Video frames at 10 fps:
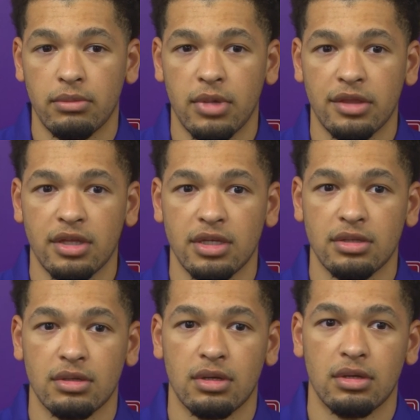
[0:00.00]
I think
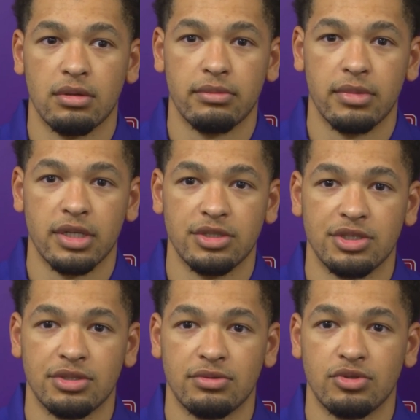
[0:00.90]
I
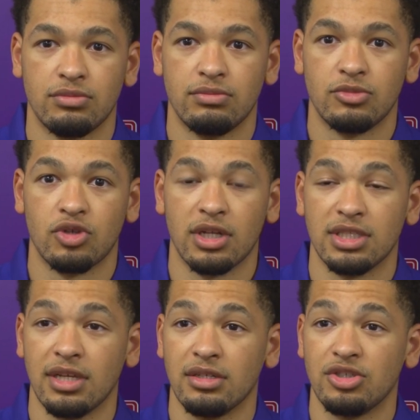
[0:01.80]
just try to
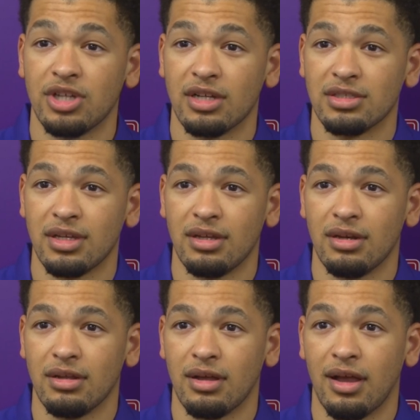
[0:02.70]
take shots that
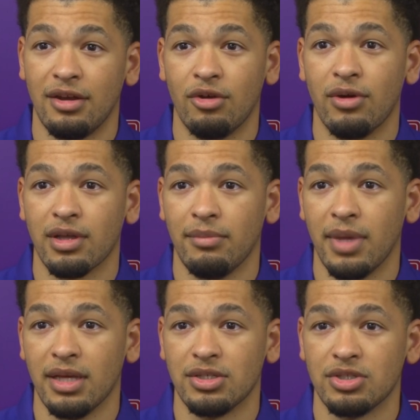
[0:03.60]
I know I can
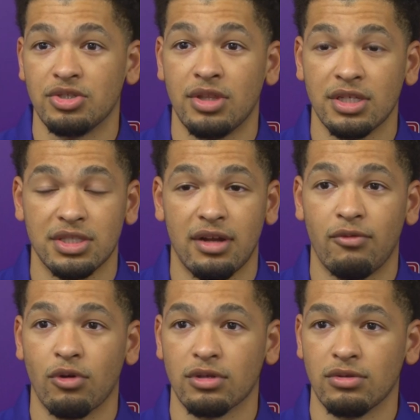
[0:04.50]
make, things that I've
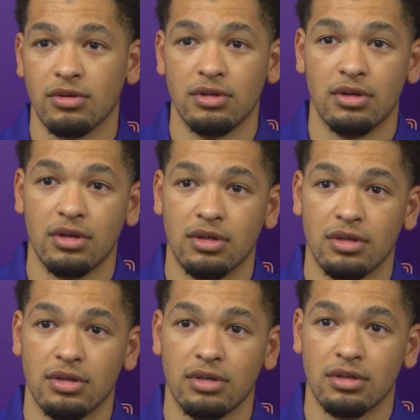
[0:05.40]
worked on
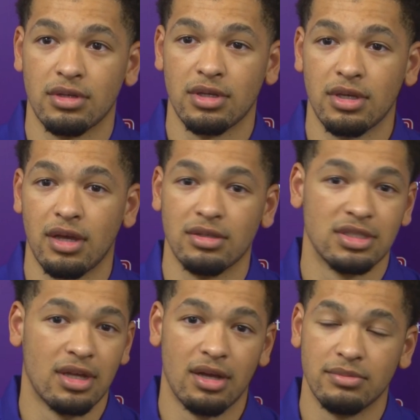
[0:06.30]
countless
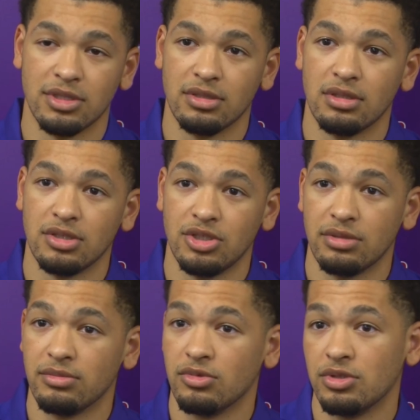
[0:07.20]
times in the
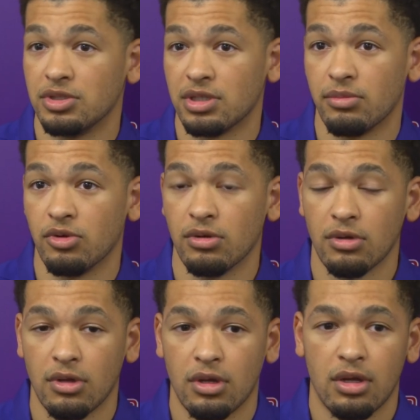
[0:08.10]
gym in the summer.
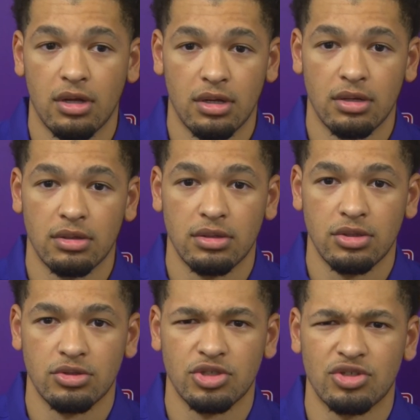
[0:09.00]

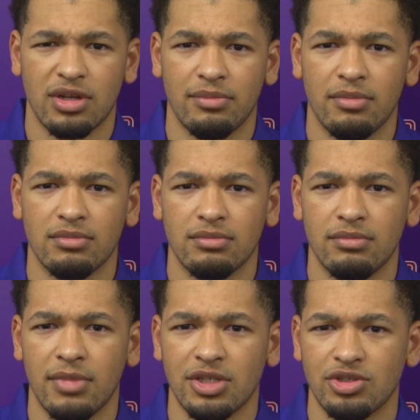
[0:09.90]
Just try
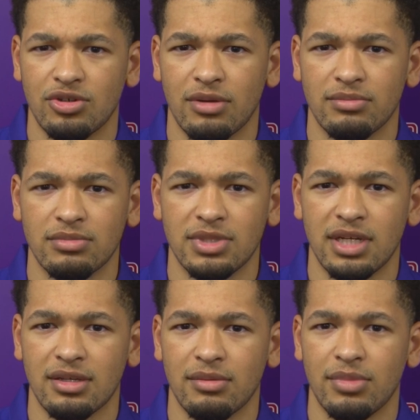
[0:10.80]
and make sure I'm
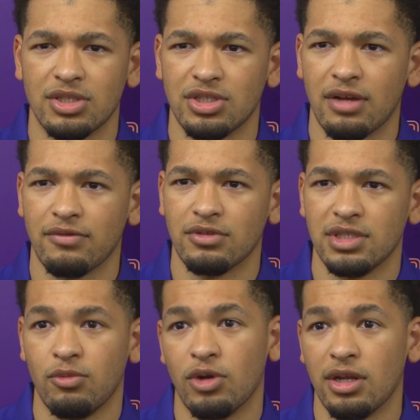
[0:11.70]
taking the best shot for the
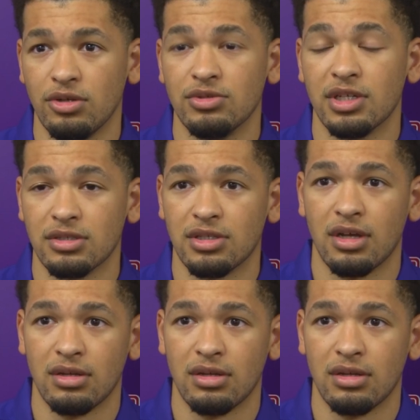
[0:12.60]
team when I do take a shot.